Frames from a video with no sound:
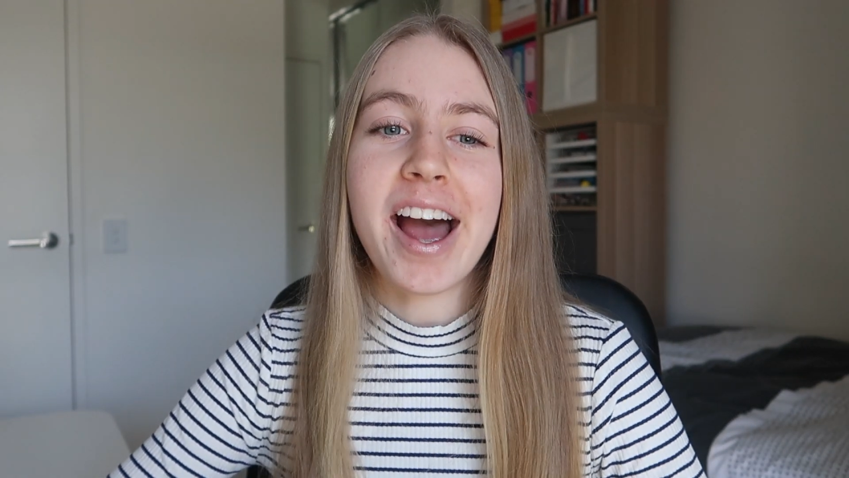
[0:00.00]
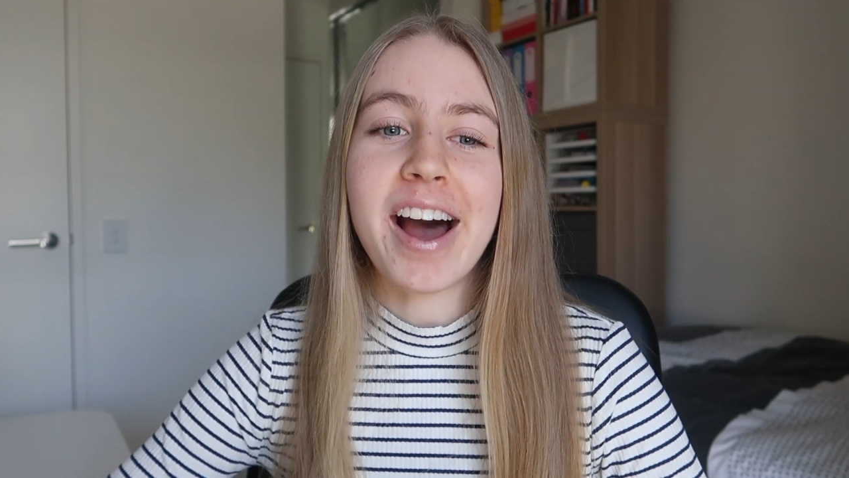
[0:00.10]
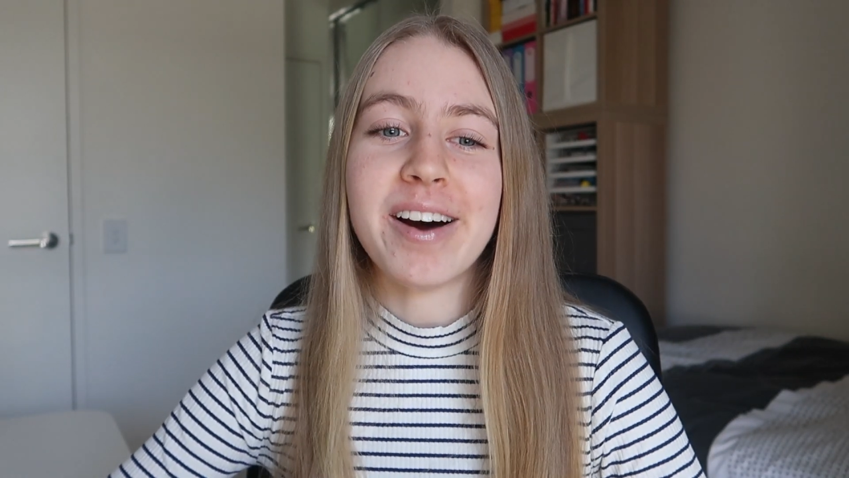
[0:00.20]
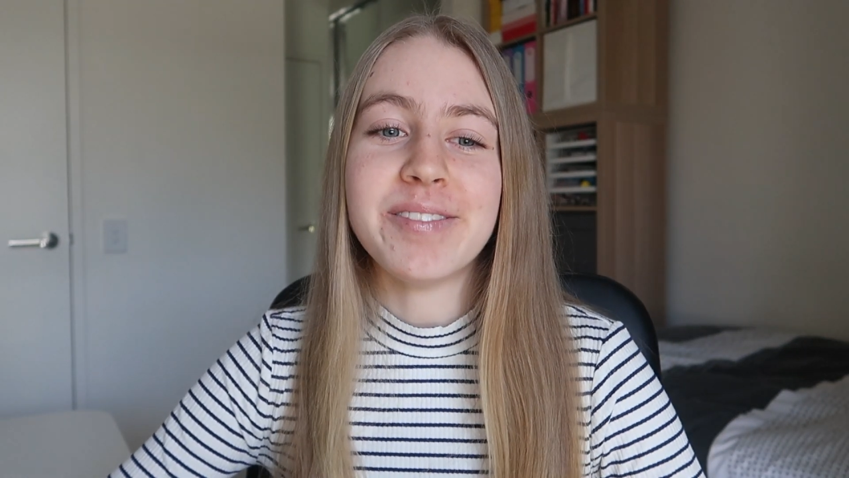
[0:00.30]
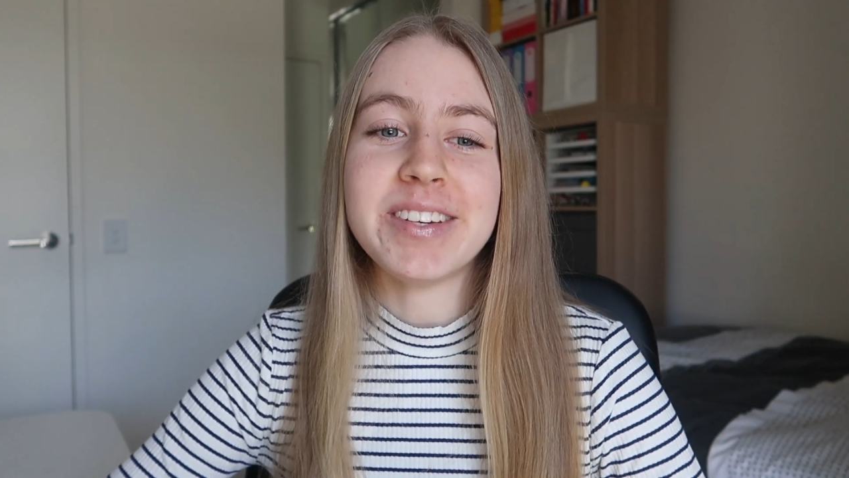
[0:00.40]

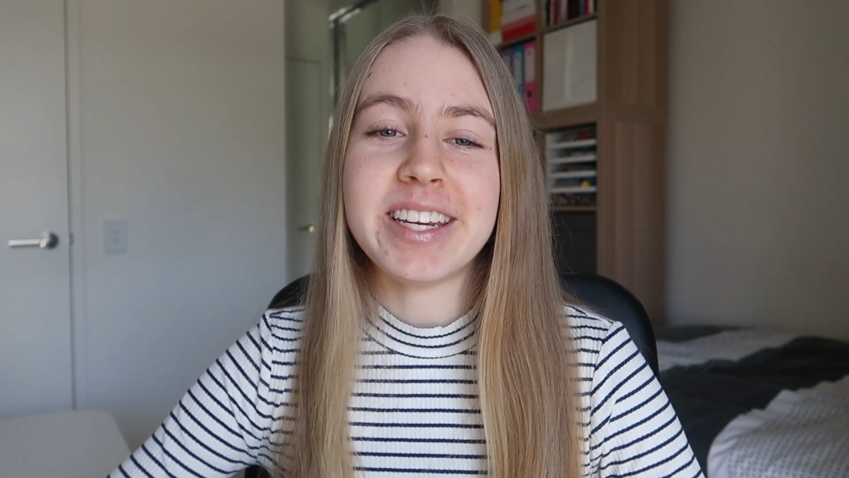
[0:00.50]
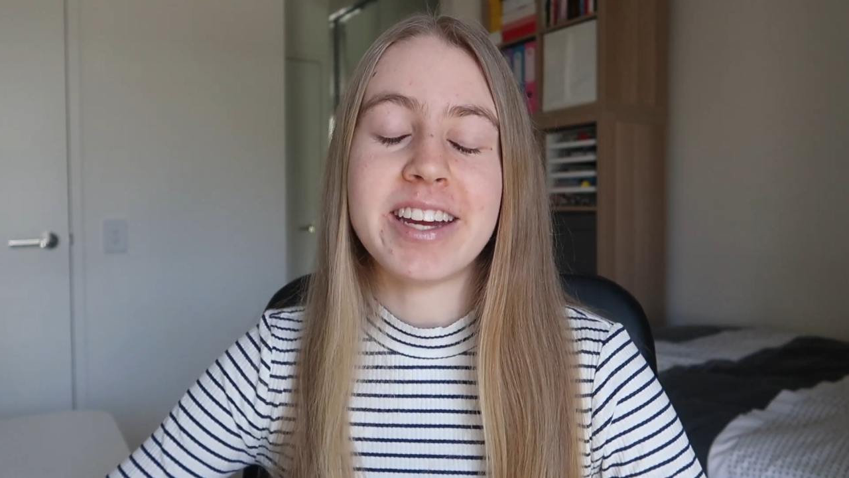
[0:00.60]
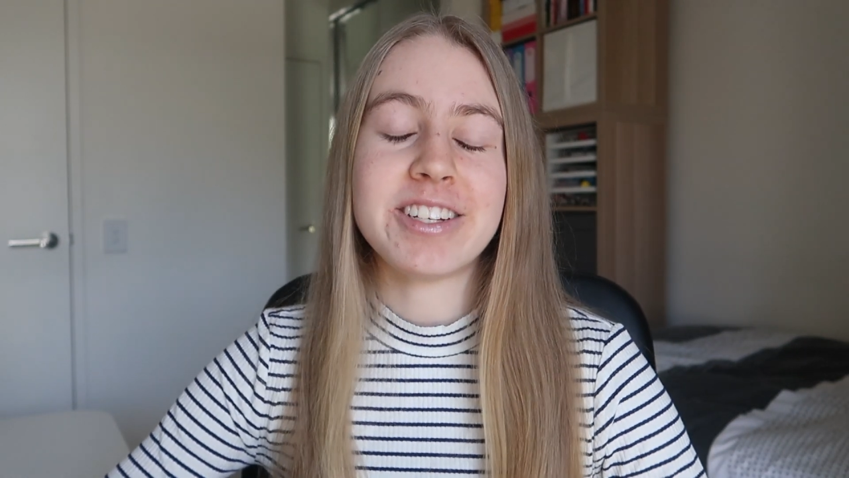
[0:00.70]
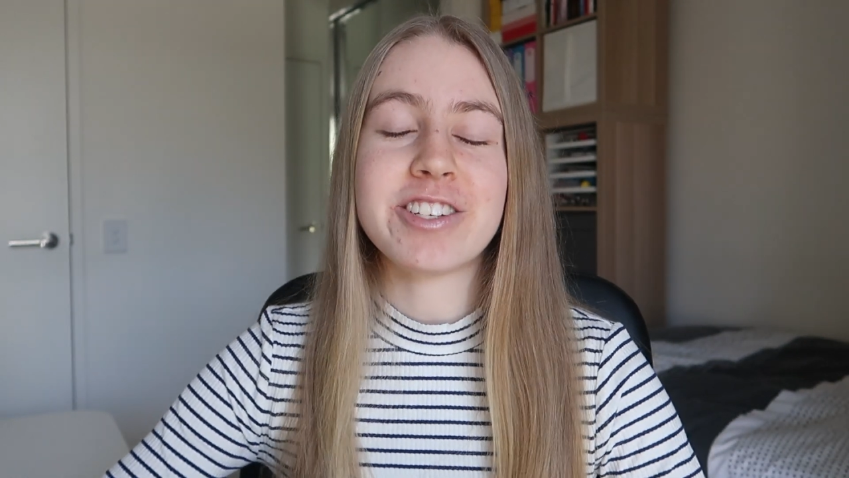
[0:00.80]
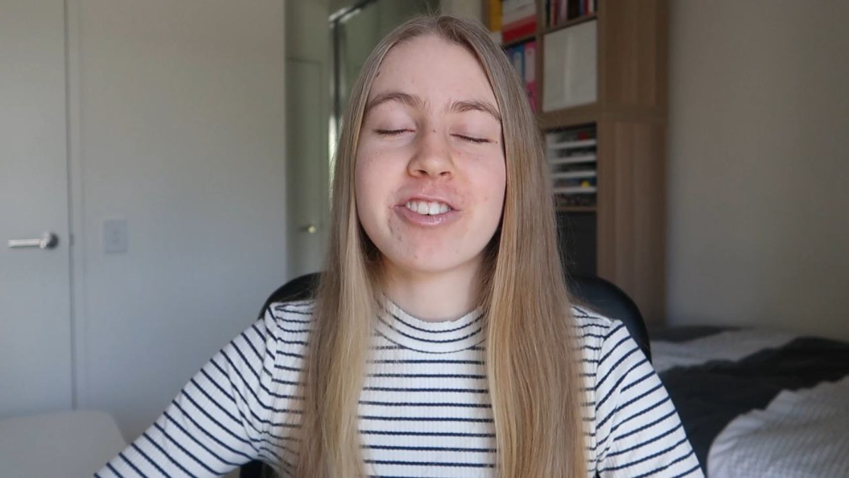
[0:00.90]
um
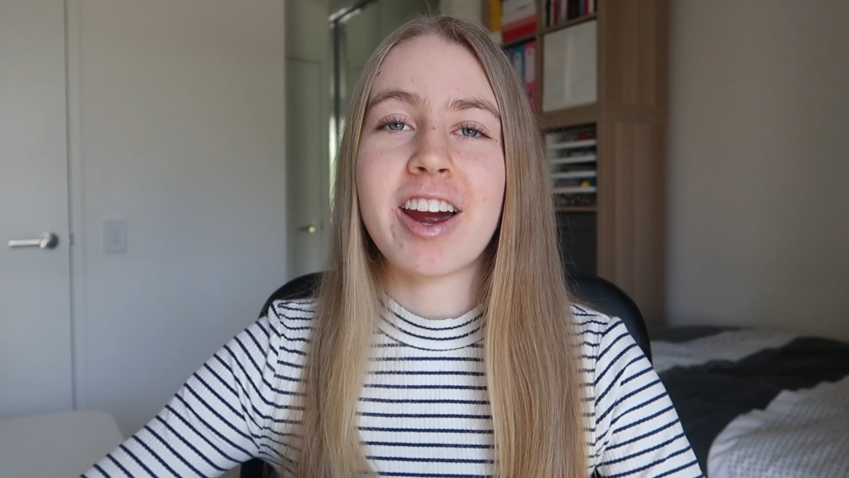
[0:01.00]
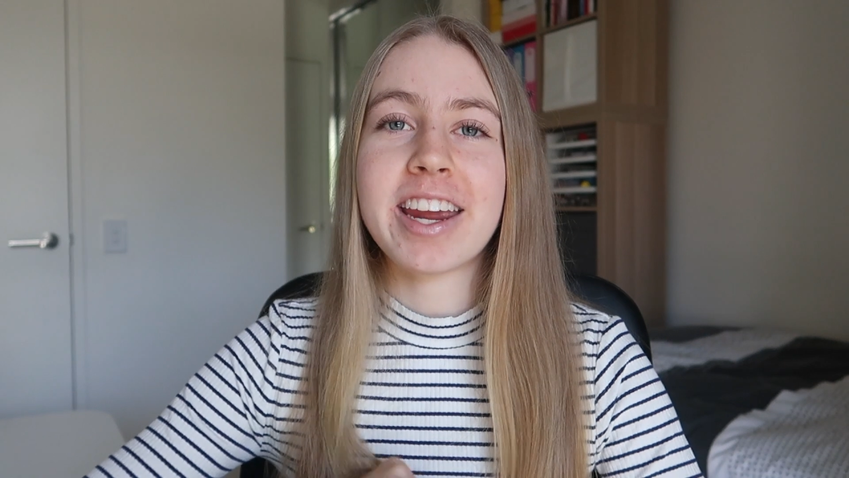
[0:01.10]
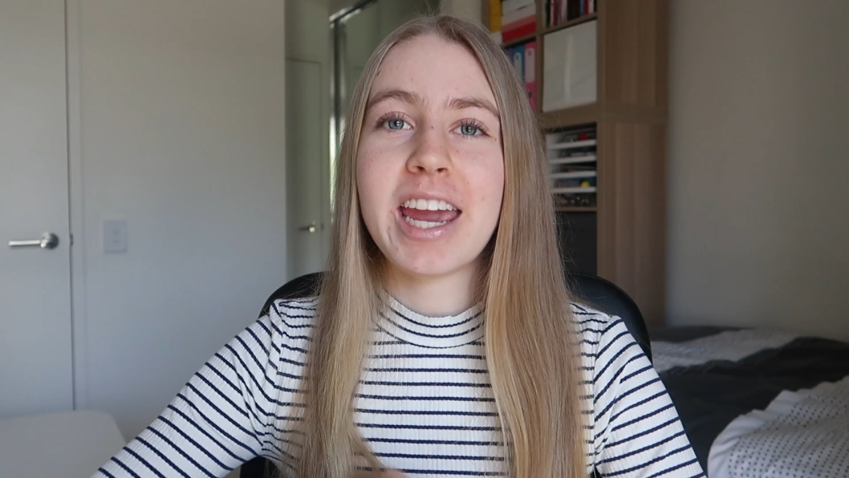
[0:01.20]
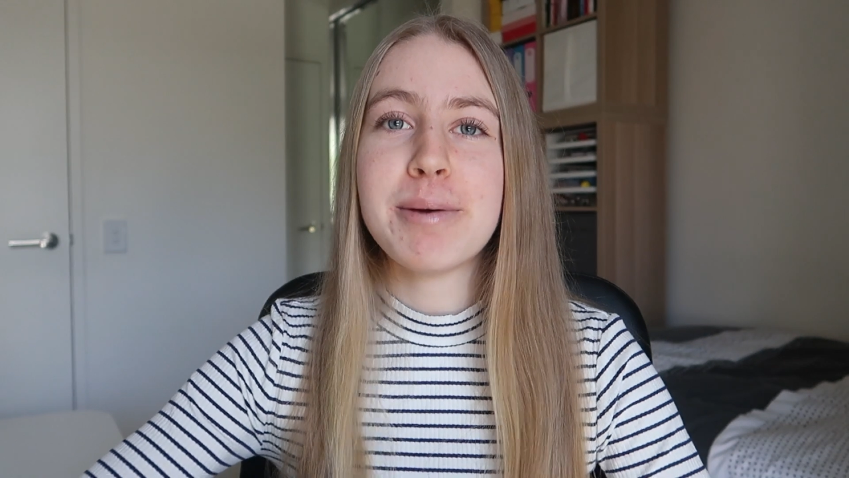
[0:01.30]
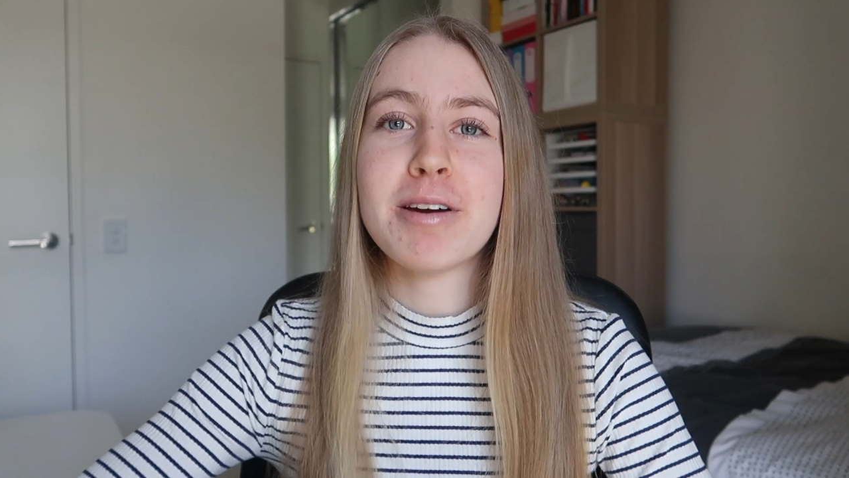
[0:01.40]
yeah just try
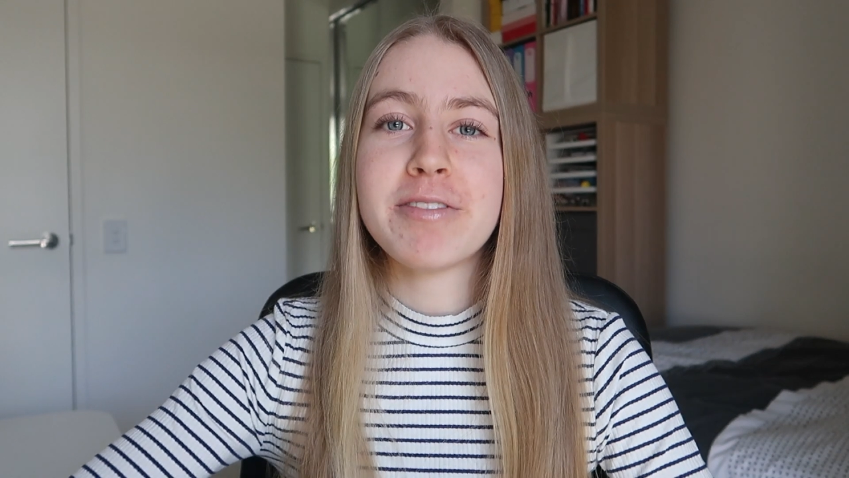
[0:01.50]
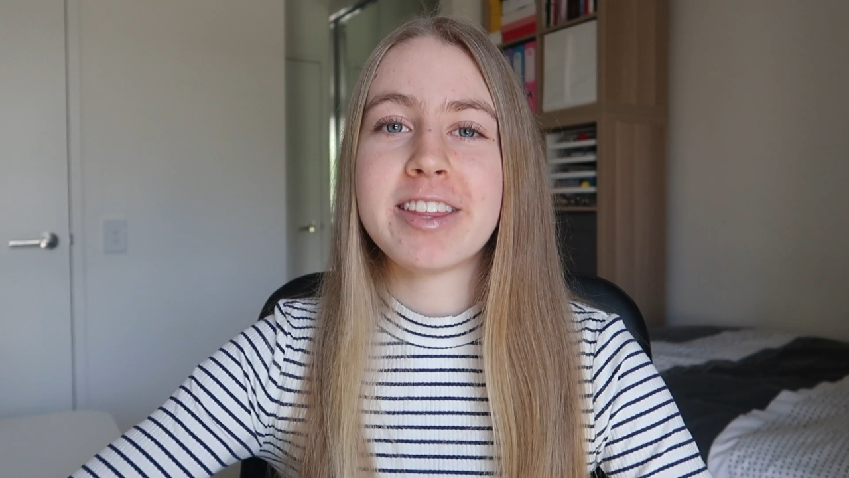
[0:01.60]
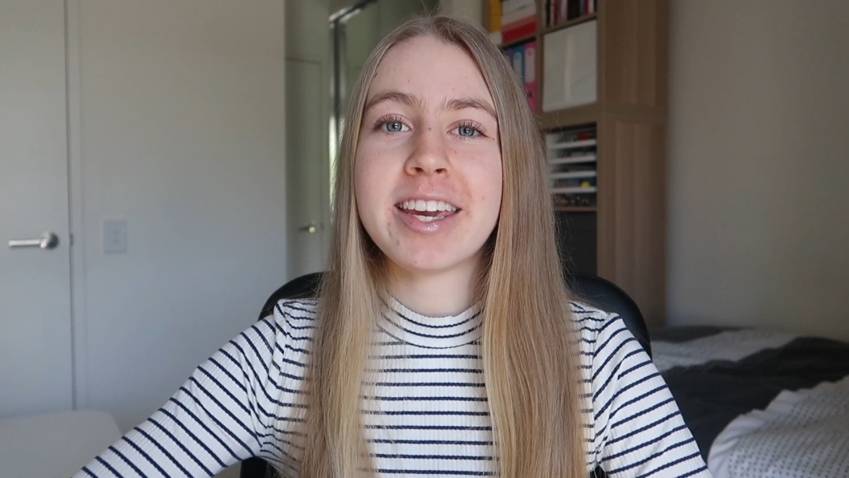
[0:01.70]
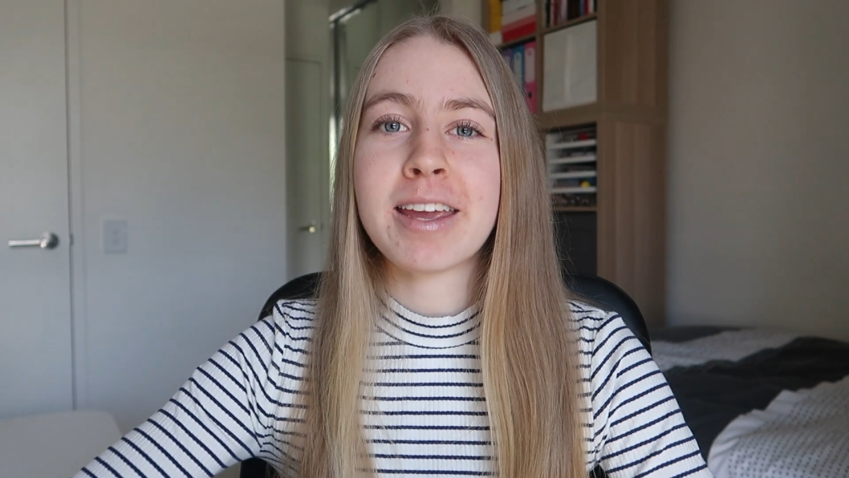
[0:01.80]
and keep everything